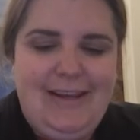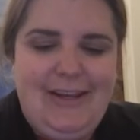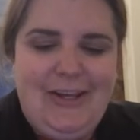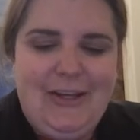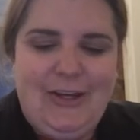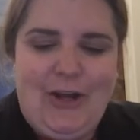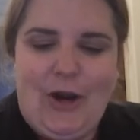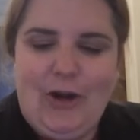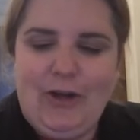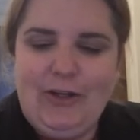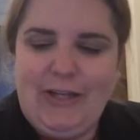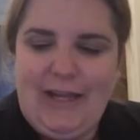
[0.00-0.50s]

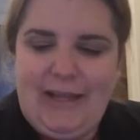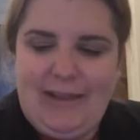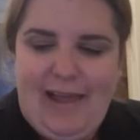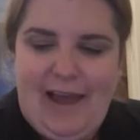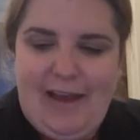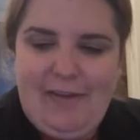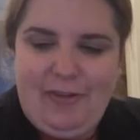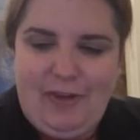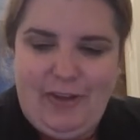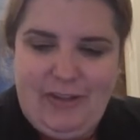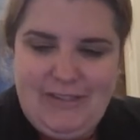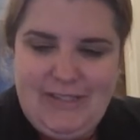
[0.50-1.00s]
Carl and I
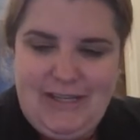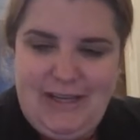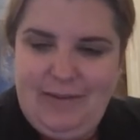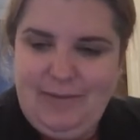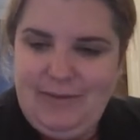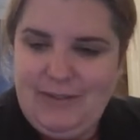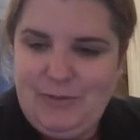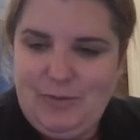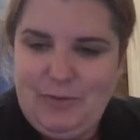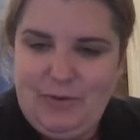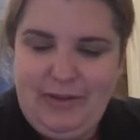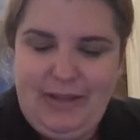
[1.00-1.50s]
laugh all the time
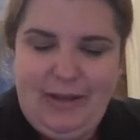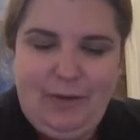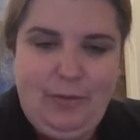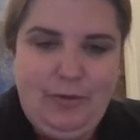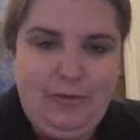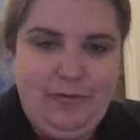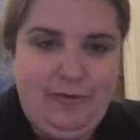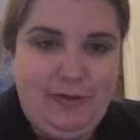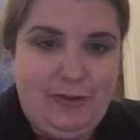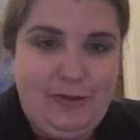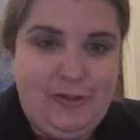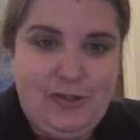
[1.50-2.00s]
because we're like,
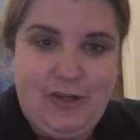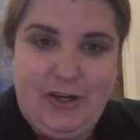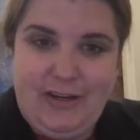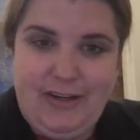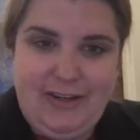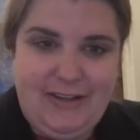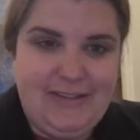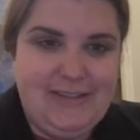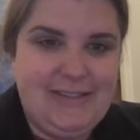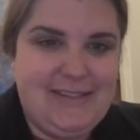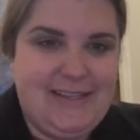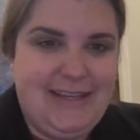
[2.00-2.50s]
we're food
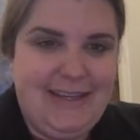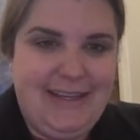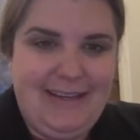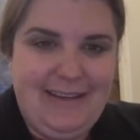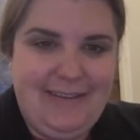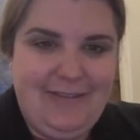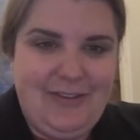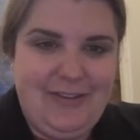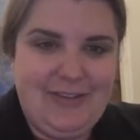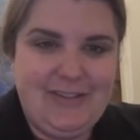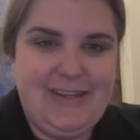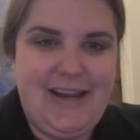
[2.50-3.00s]
truckers. Like
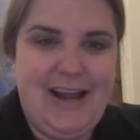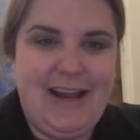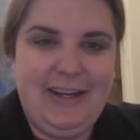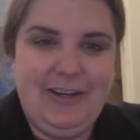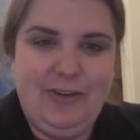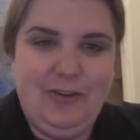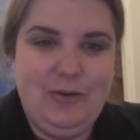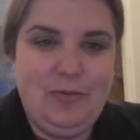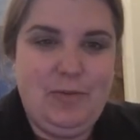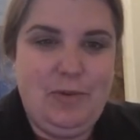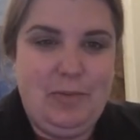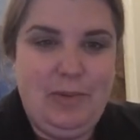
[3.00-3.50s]
if there's not a
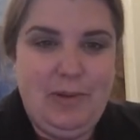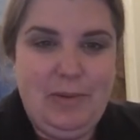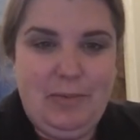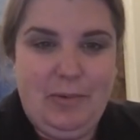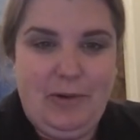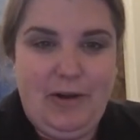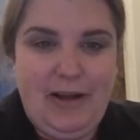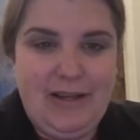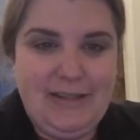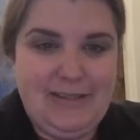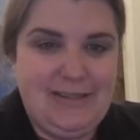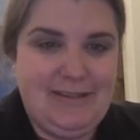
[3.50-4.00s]
group of
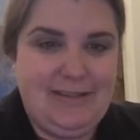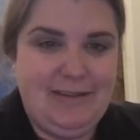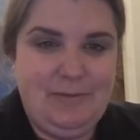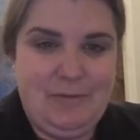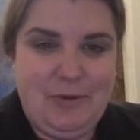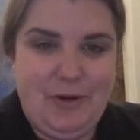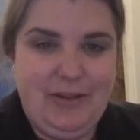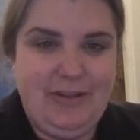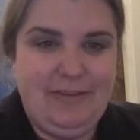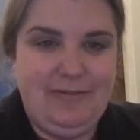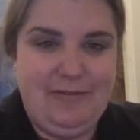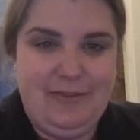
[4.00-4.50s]
people hustling
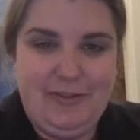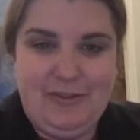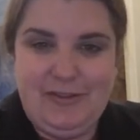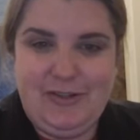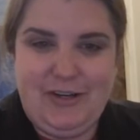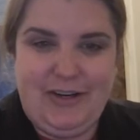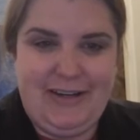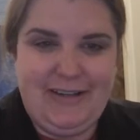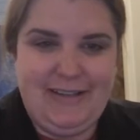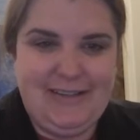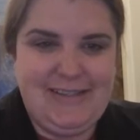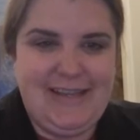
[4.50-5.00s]
more than food
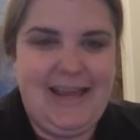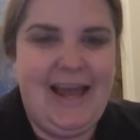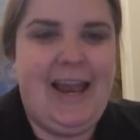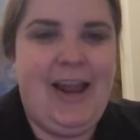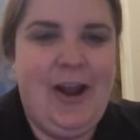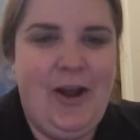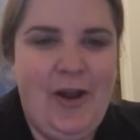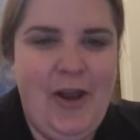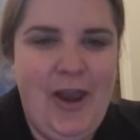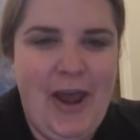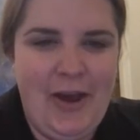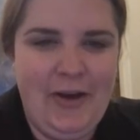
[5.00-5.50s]
truckers, I
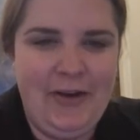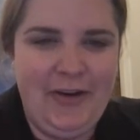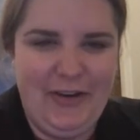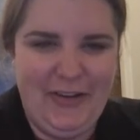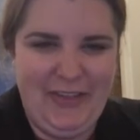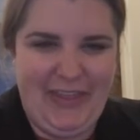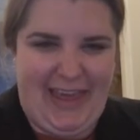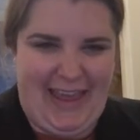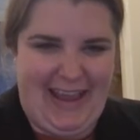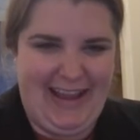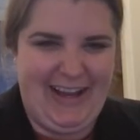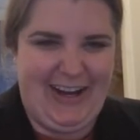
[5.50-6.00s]
don't know
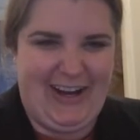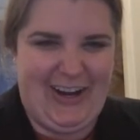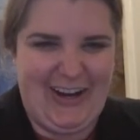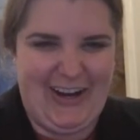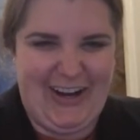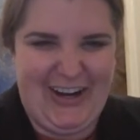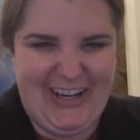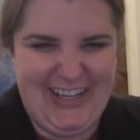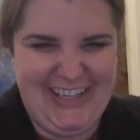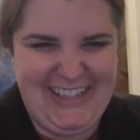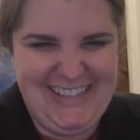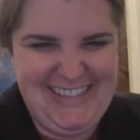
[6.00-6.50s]
who they
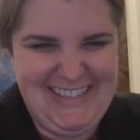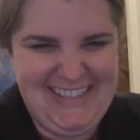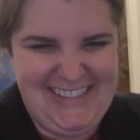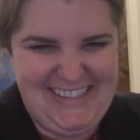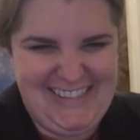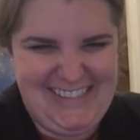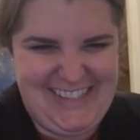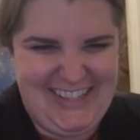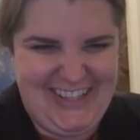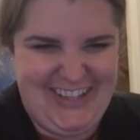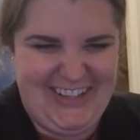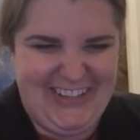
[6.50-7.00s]
are.
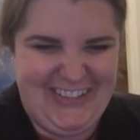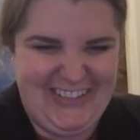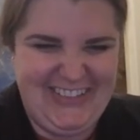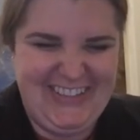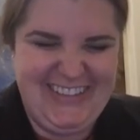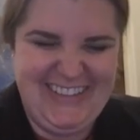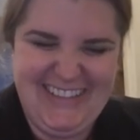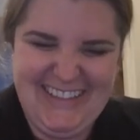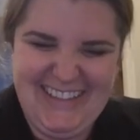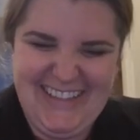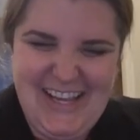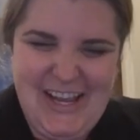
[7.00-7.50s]
So
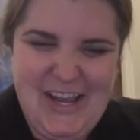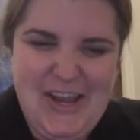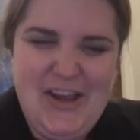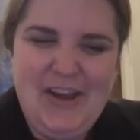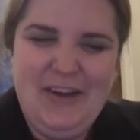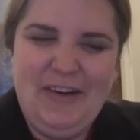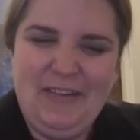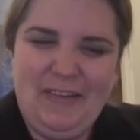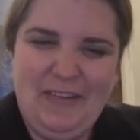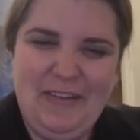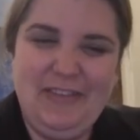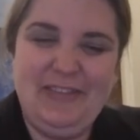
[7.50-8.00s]

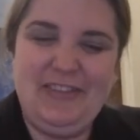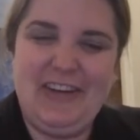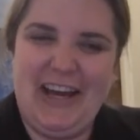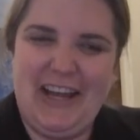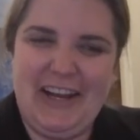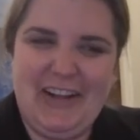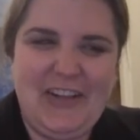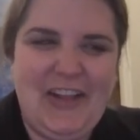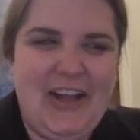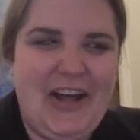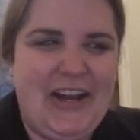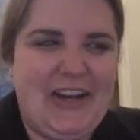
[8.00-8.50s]
we've got
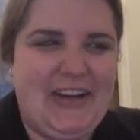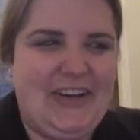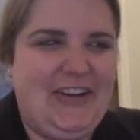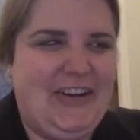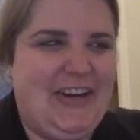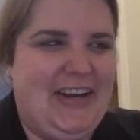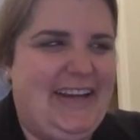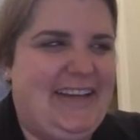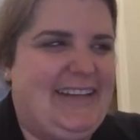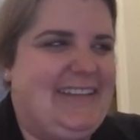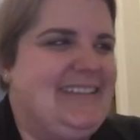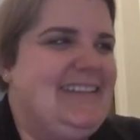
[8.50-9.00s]
a lot of
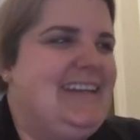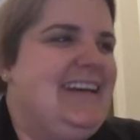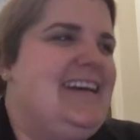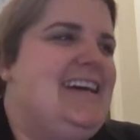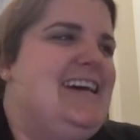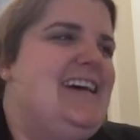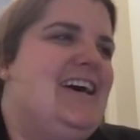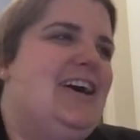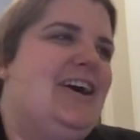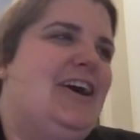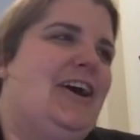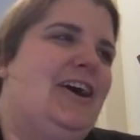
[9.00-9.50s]
grit.
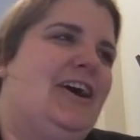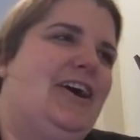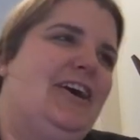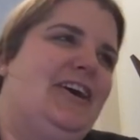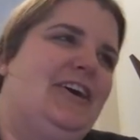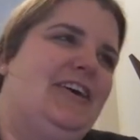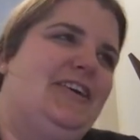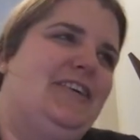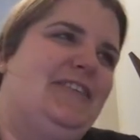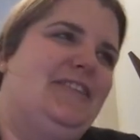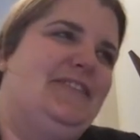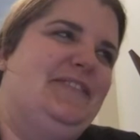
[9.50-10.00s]

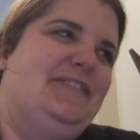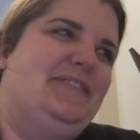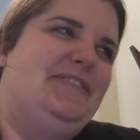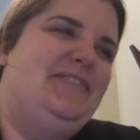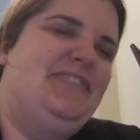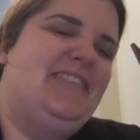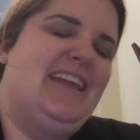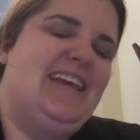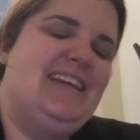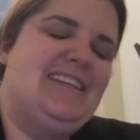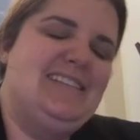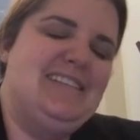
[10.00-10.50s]

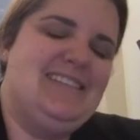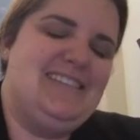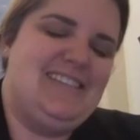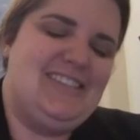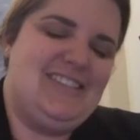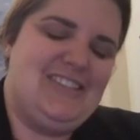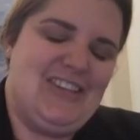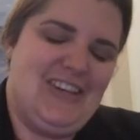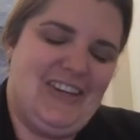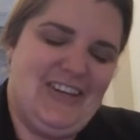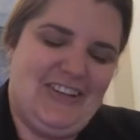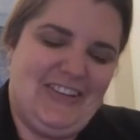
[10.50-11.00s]
And
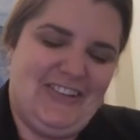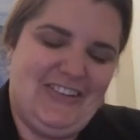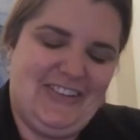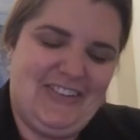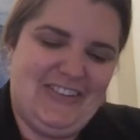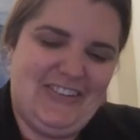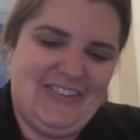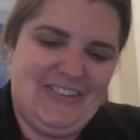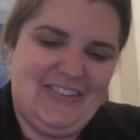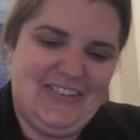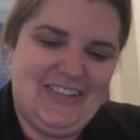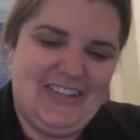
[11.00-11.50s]

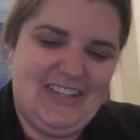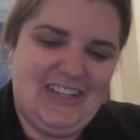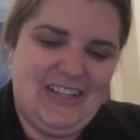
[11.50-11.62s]
so